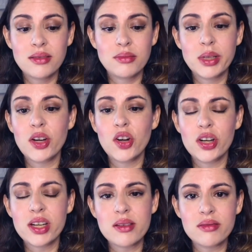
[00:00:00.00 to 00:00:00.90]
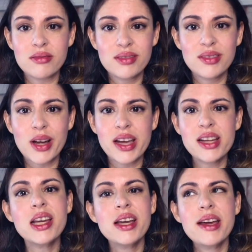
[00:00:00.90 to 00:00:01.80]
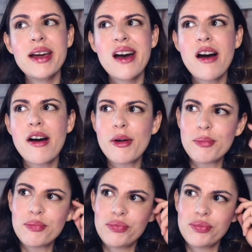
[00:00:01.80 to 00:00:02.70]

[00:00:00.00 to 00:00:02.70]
We heard it, right? Um,